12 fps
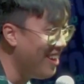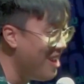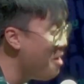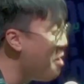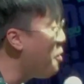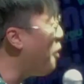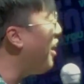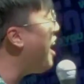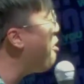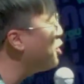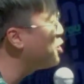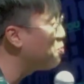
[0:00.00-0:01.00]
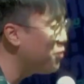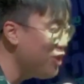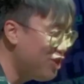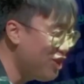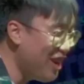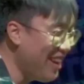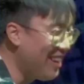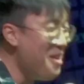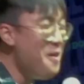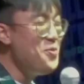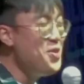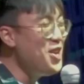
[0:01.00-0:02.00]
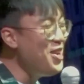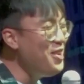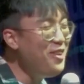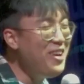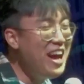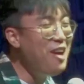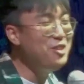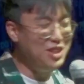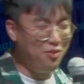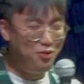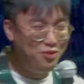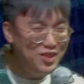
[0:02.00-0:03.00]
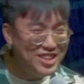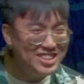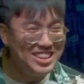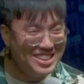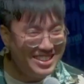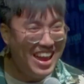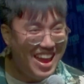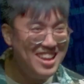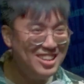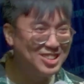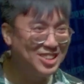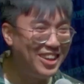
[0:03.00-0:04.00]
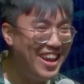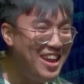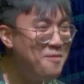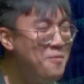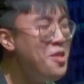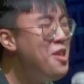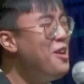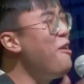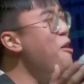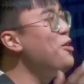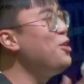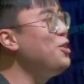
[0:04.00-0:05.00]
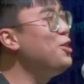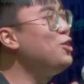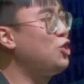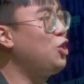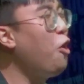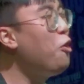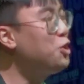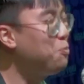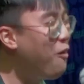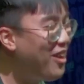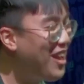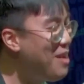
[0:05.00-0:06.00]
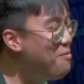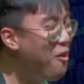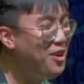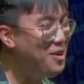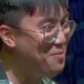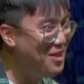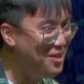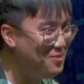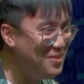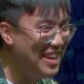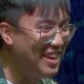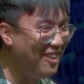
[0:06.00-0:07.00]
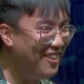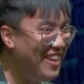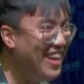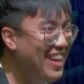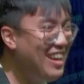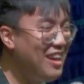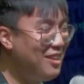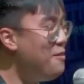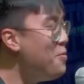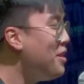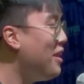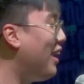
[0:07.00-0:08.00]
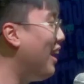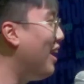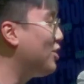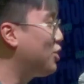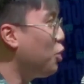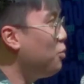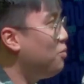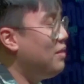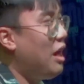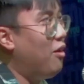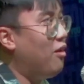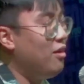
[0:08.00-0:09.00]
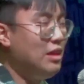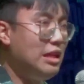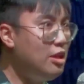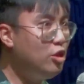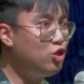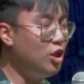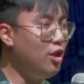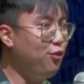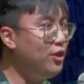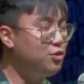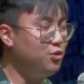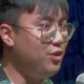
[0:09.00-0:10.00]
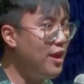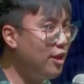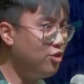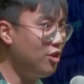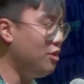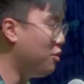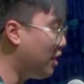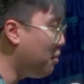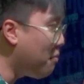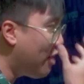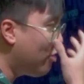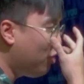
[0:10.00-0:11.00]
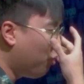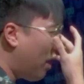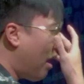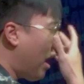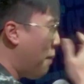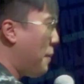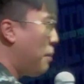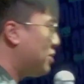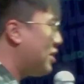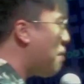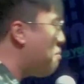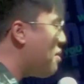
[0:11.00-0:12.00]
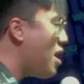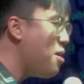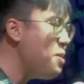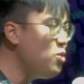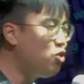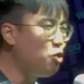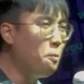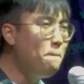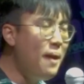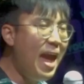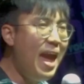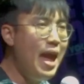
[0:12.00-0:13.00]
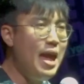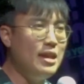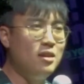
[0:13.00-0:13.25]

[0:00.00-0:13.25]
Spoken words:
while I was preaching. Do you know how defeating that is, okay? Oh, you chose Pokemon above me, all right? And so now, initially, first reaction, you can imagine, wow, I'm upset. Maybe we should ban